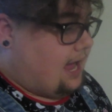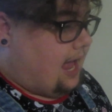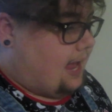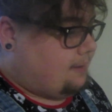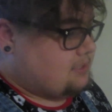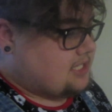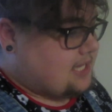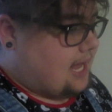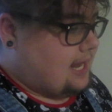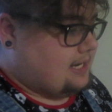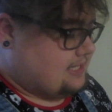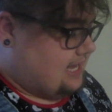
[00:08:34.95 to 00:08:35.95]
I'm just
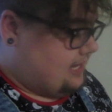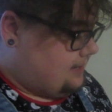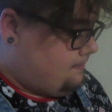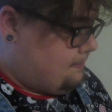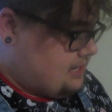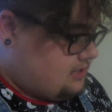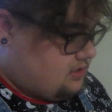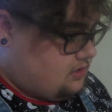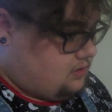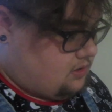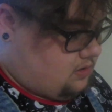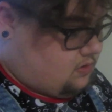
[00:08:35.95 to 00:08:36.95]
kind of taking a mental
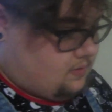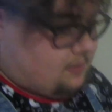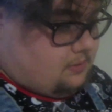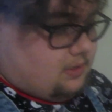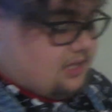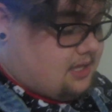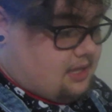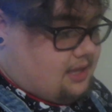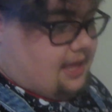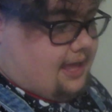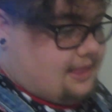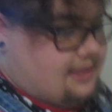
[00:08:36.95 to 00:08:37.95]
note.
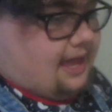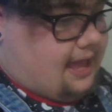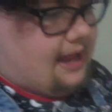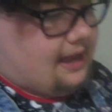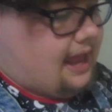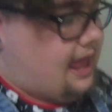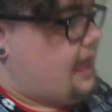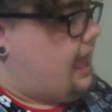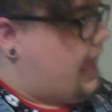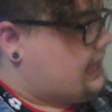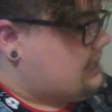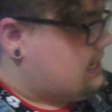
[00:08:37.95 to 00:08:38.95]
And then
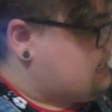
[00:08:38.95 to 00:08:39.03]
I think